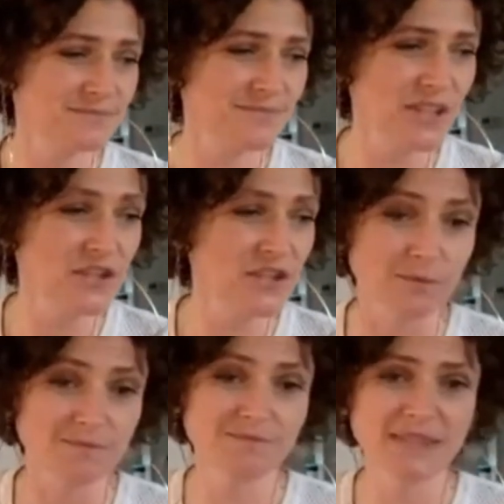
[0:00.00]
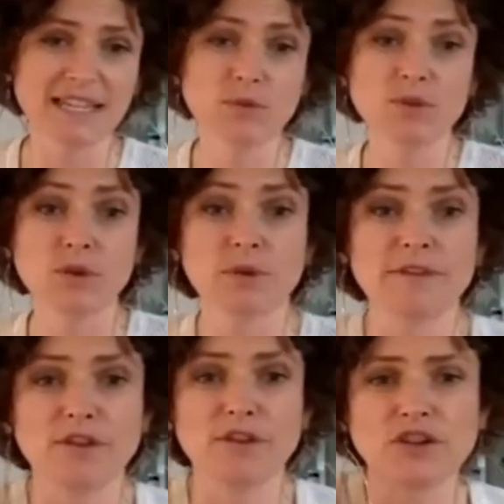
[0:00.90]
So that's what they're
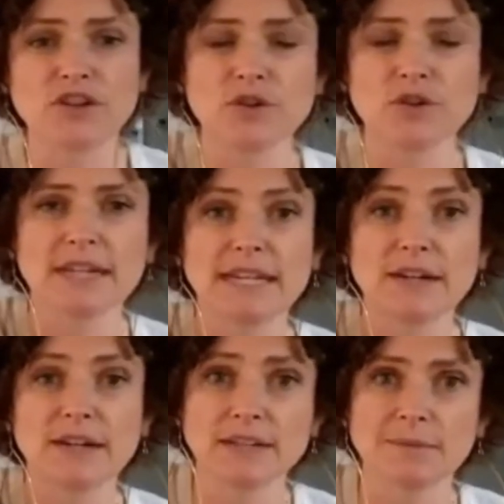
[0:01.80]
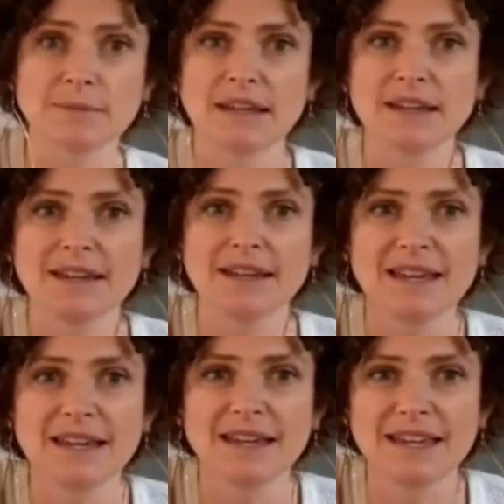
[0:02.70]
referring to in a recipe,
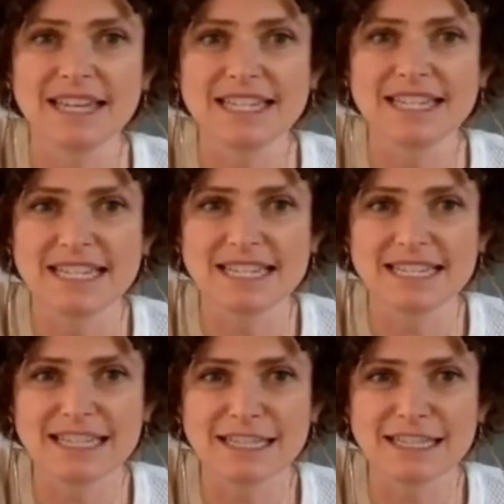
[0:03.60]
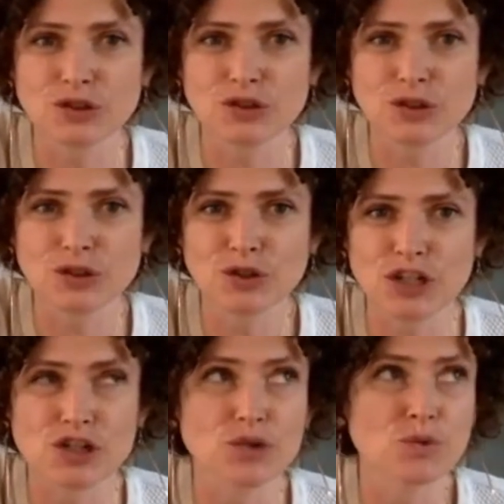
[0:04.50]
is these little
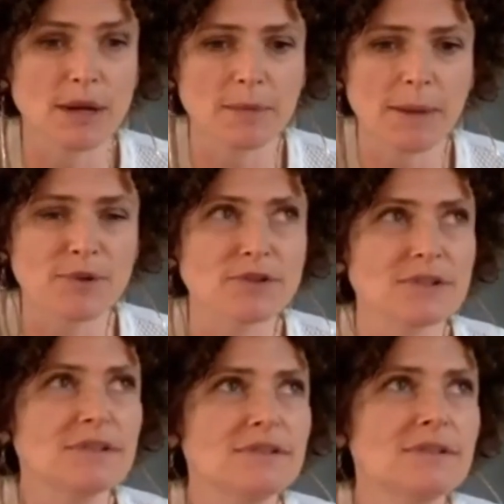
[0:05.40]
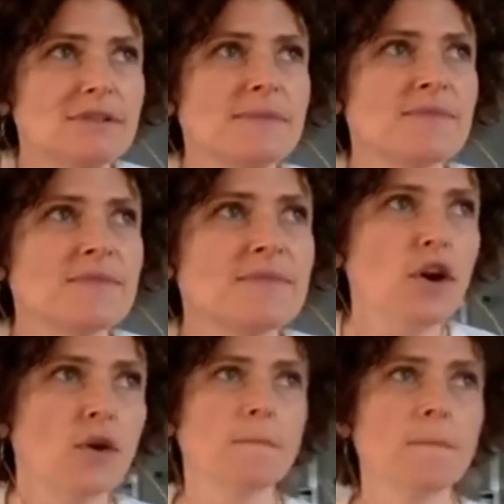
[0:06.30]
crushed red peppers.
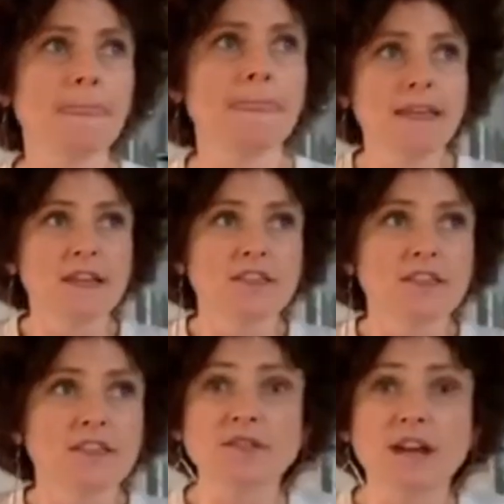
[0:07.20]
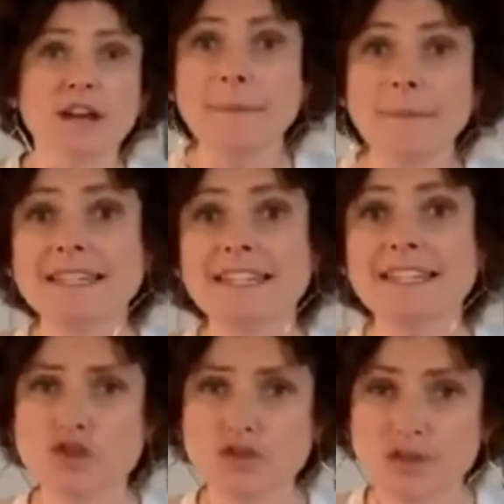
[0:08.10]
So the most commonly
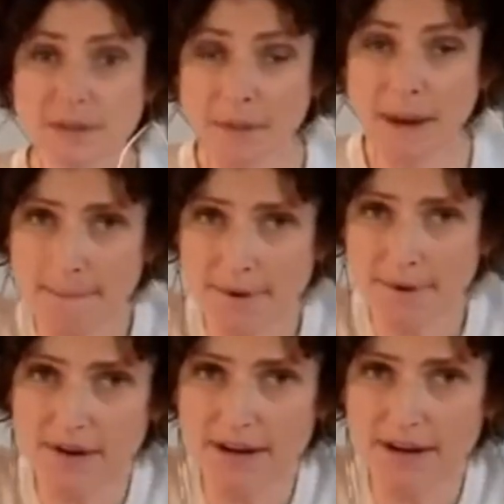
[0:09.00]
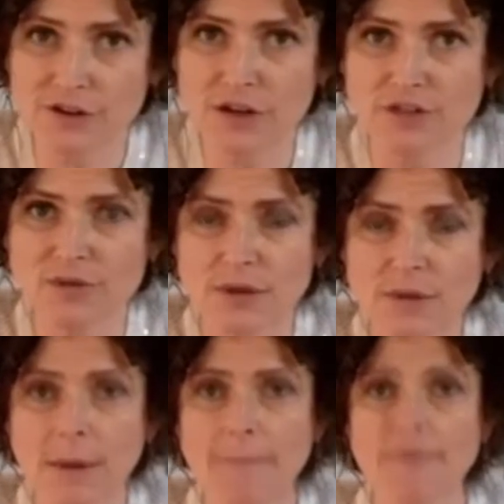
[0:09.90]
used pepper in crushed red
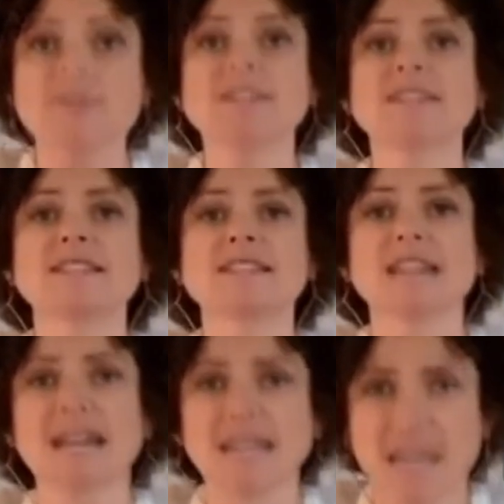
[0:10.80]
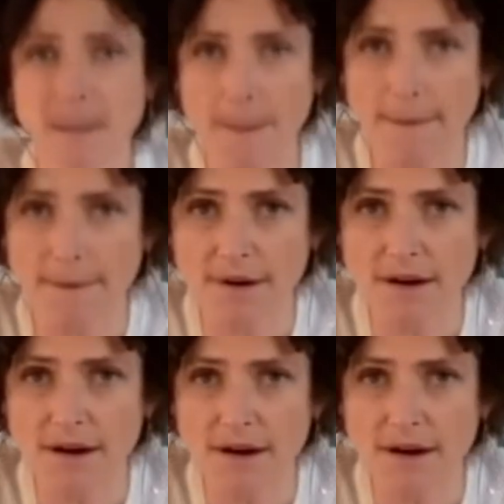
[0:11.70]
peppers is the cayenne pepper,